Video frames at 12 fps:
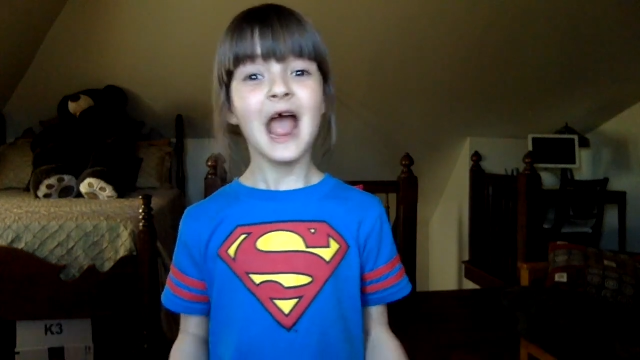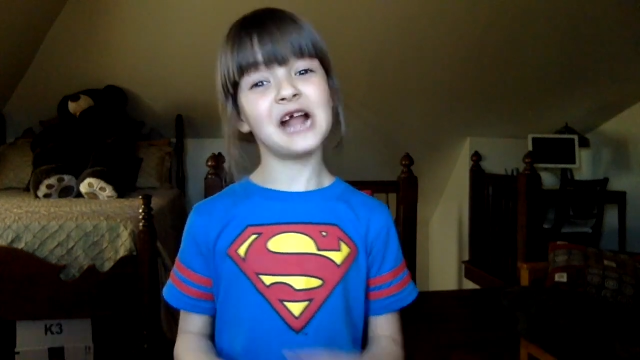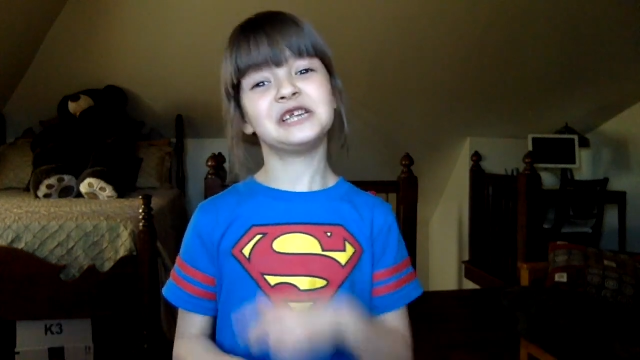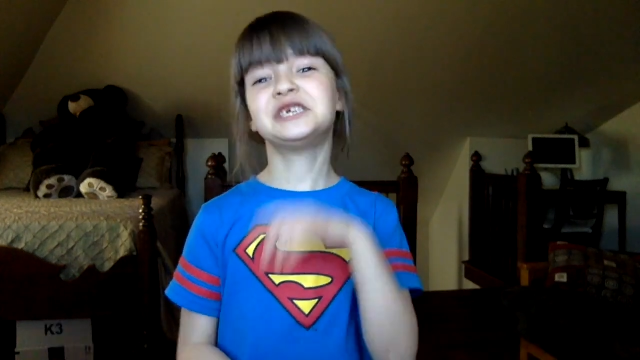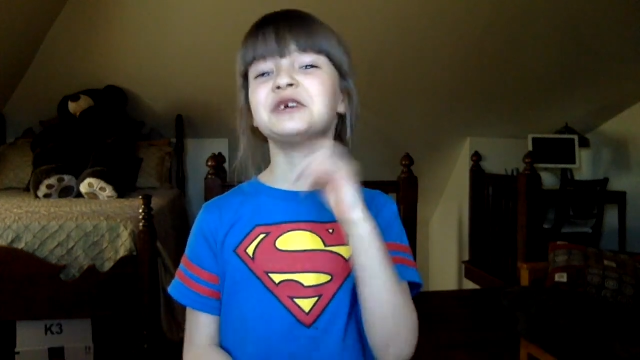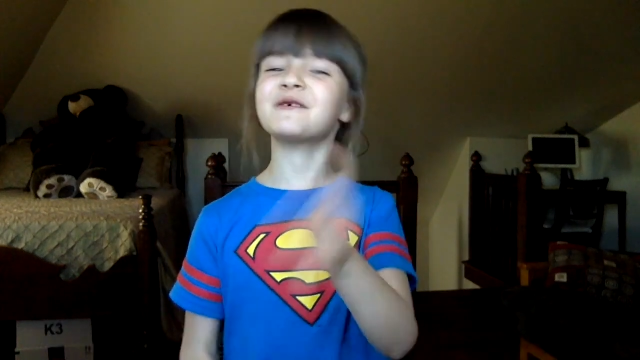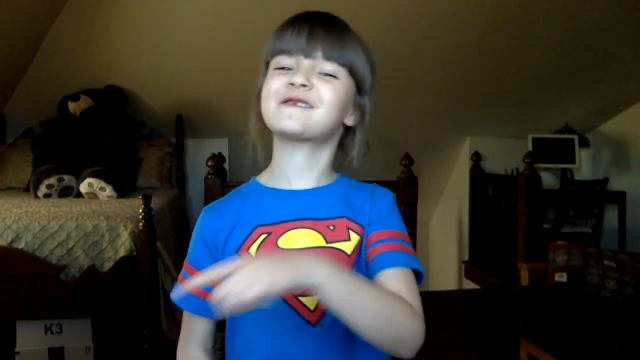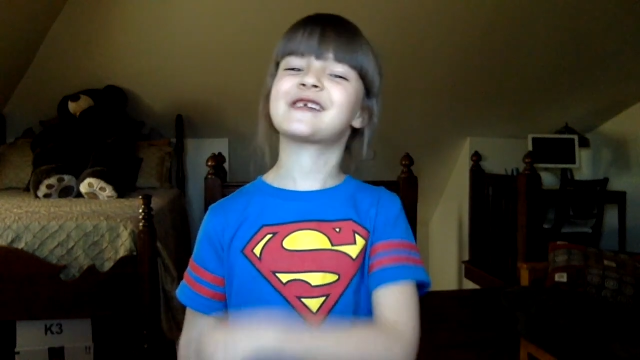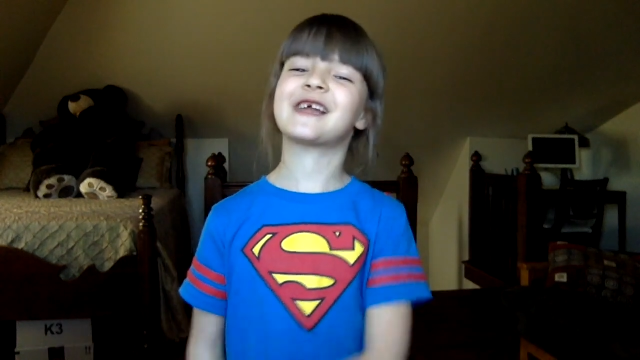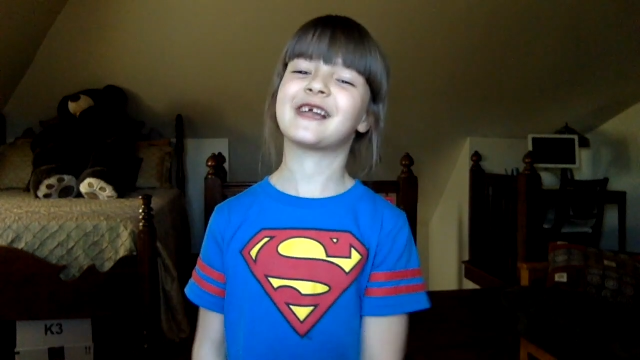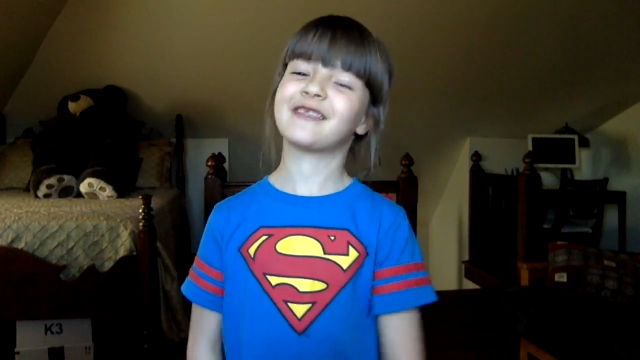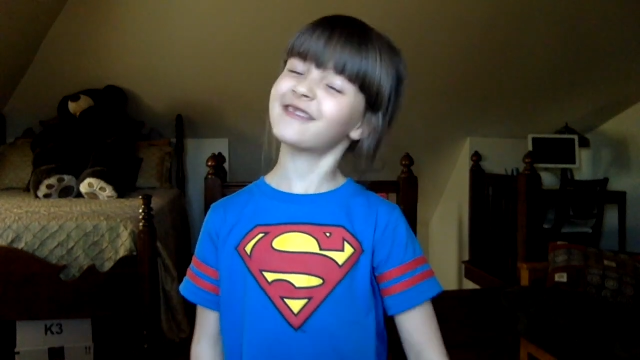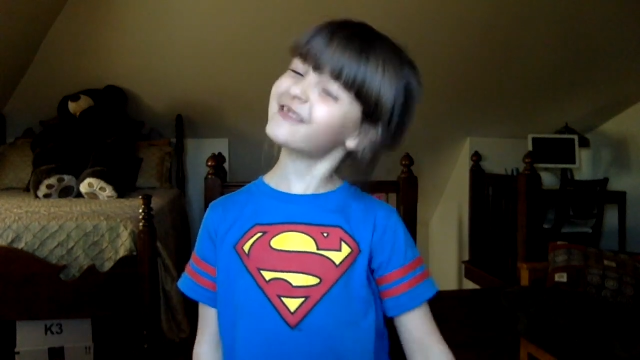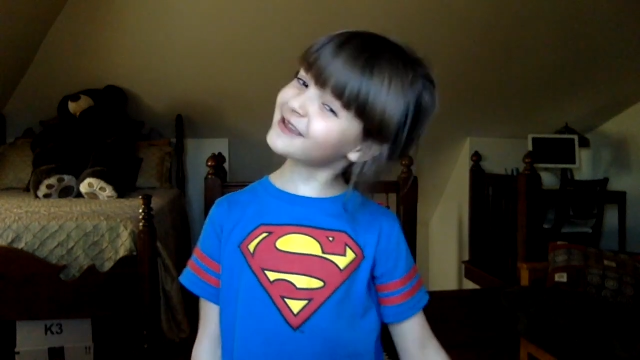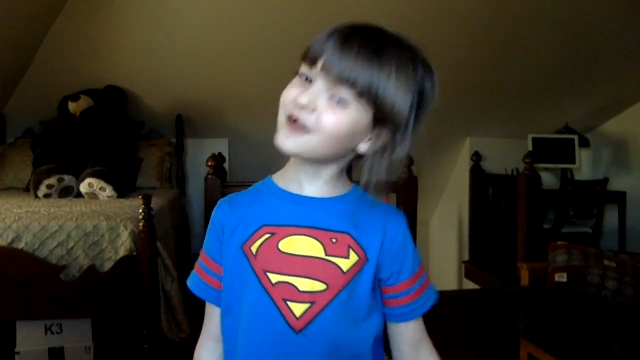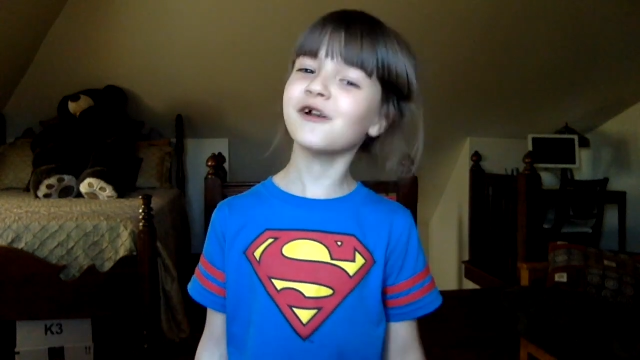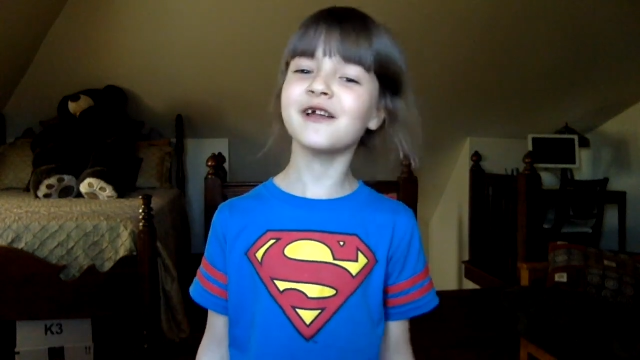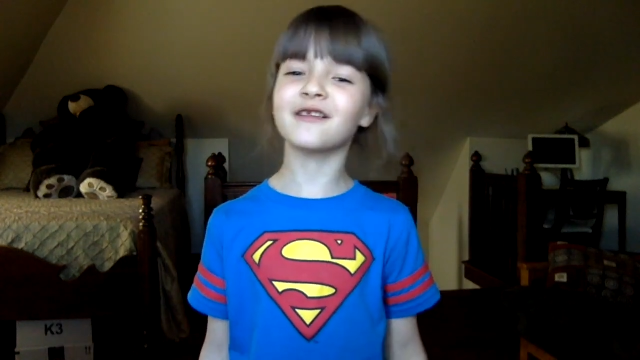and she was kicking
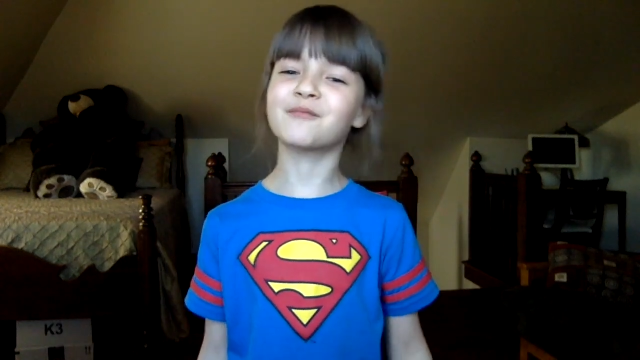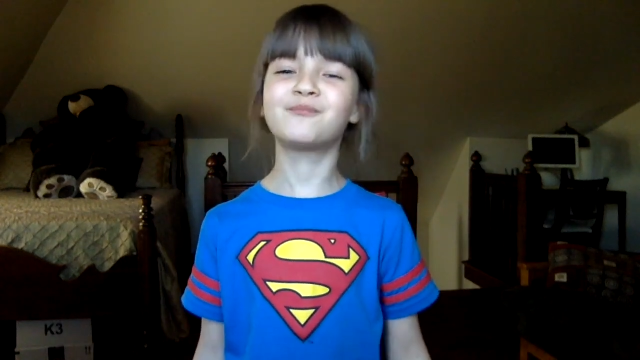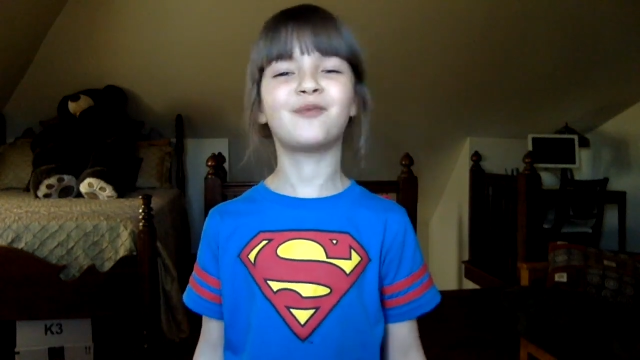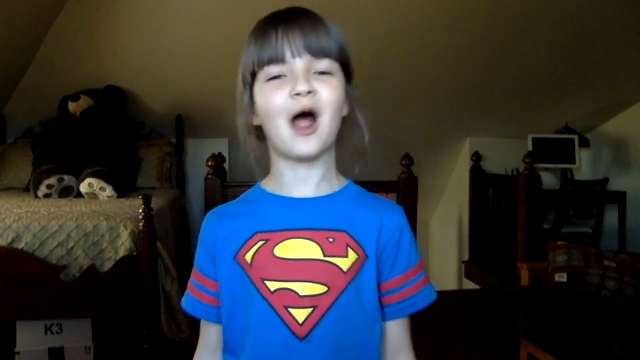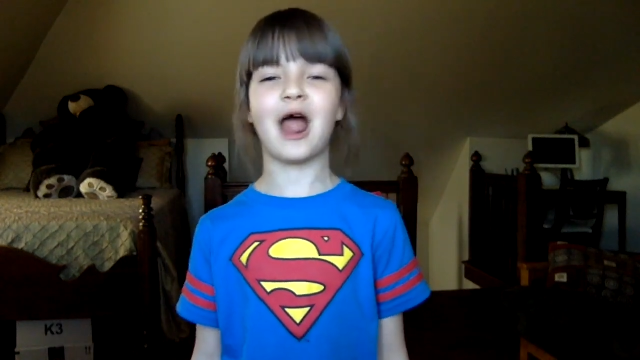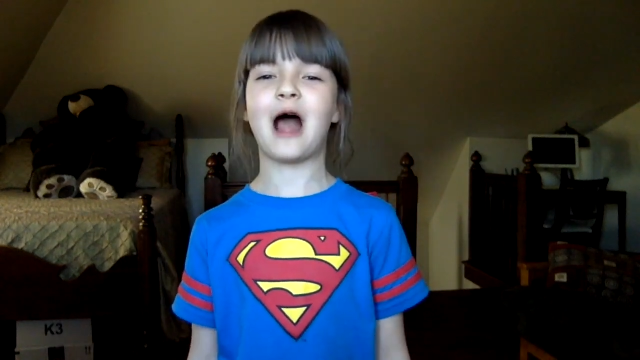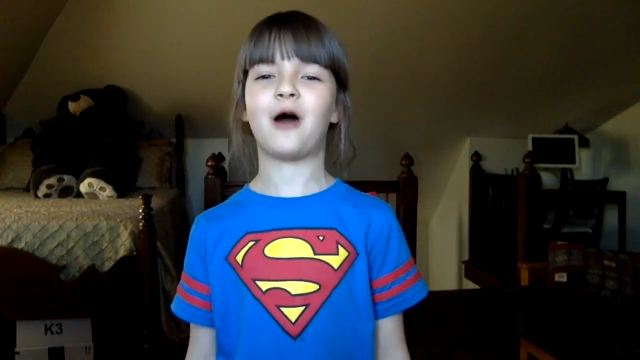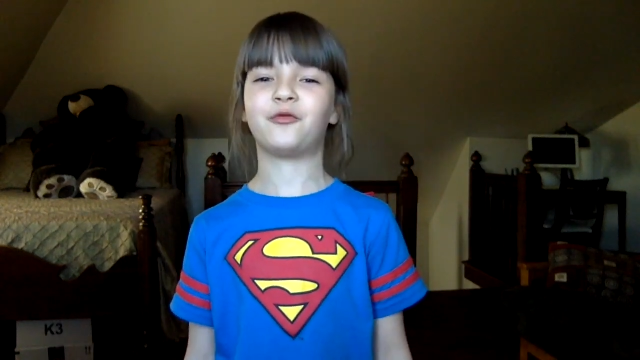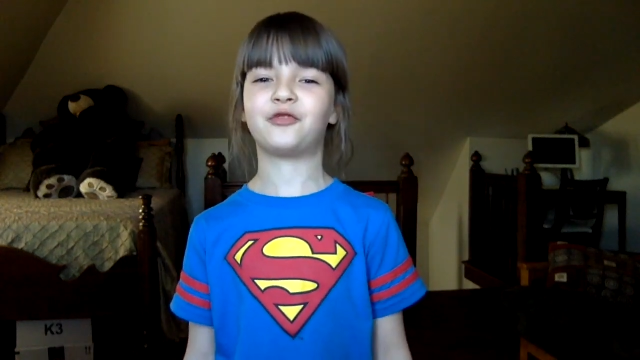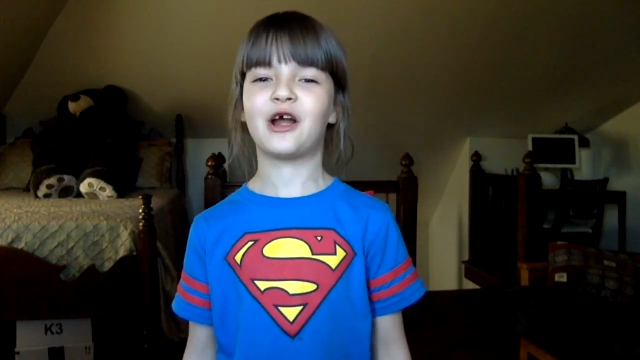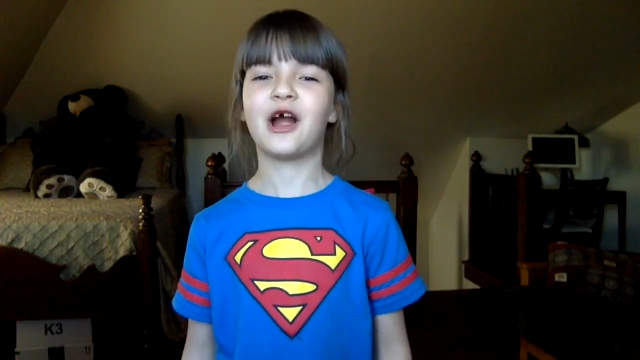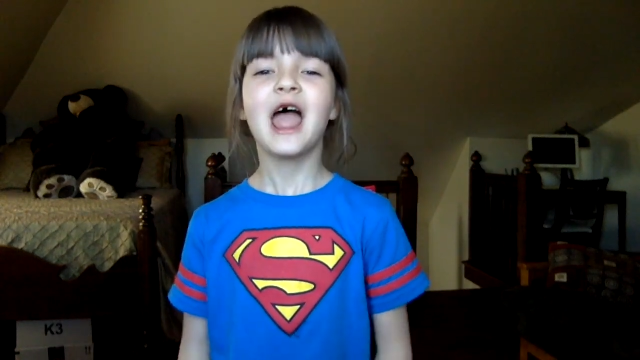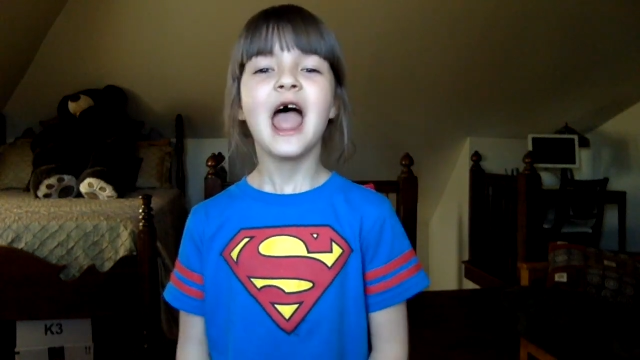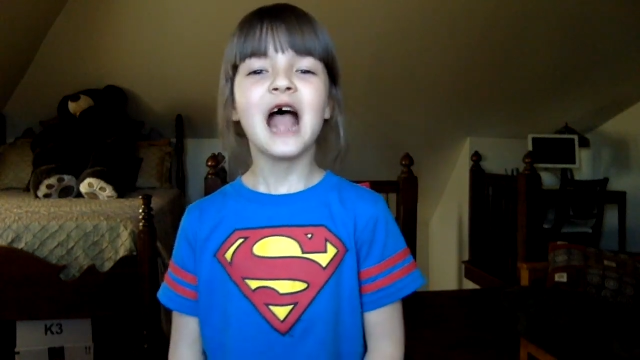serious butt out there